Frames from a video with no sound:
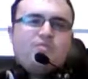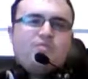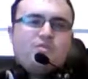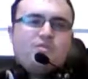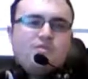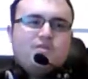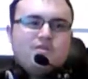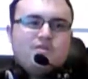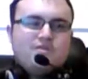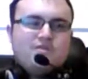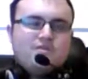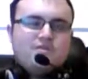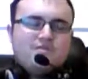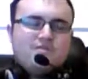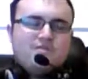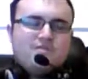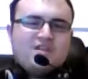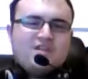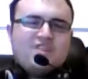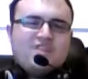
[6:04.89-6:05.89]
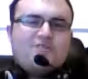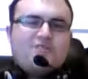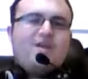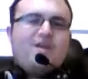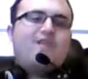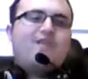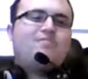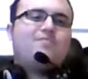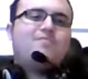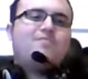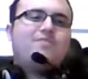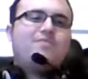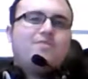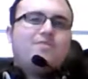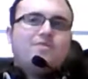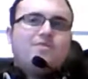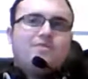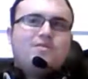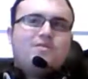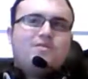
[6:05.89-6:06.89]
dirt, so it's actually had
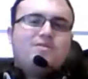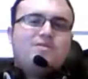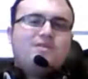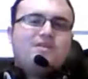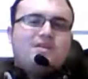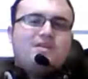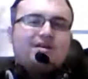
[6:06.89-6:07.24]
mud